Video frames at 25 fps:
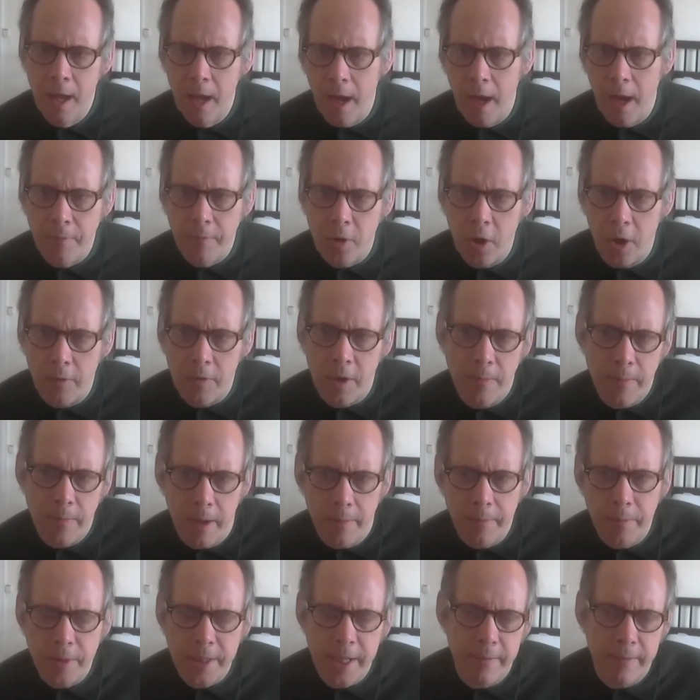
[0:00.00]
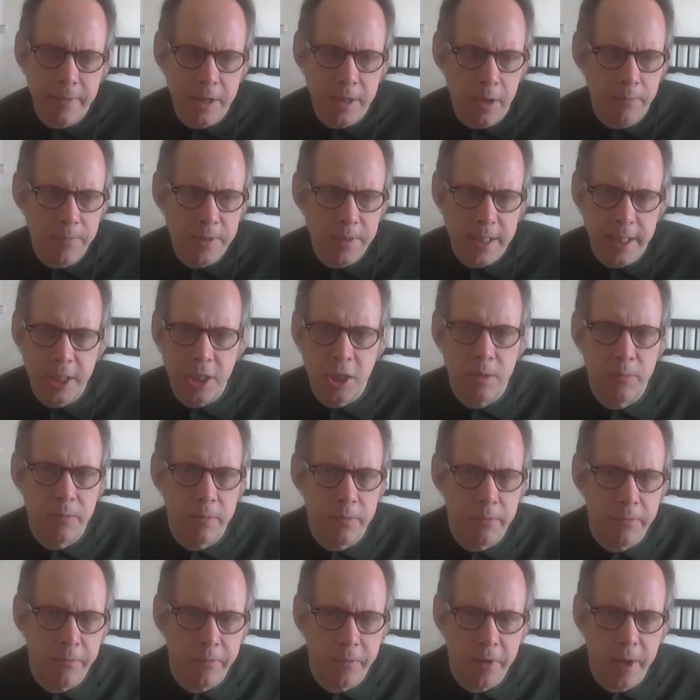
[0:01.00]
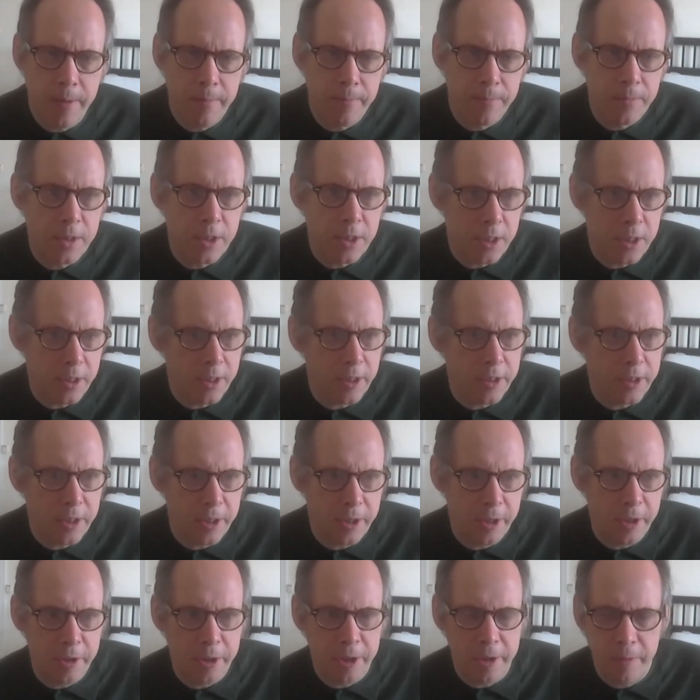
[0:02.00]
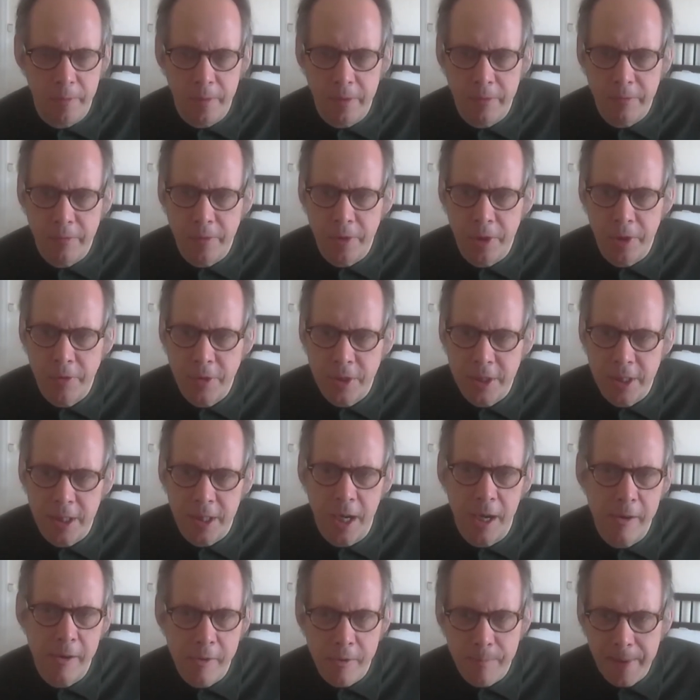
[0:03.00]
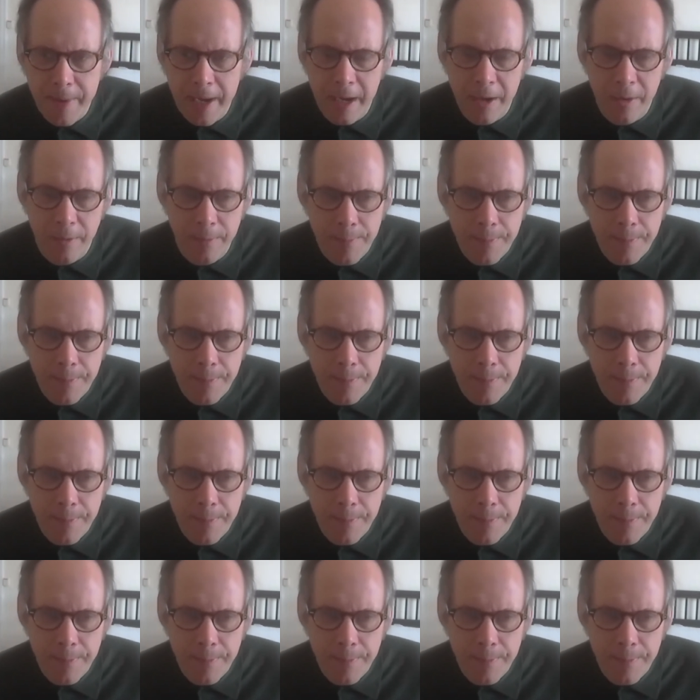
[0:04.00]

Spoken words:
I want to have a conversation with you, Sagar, about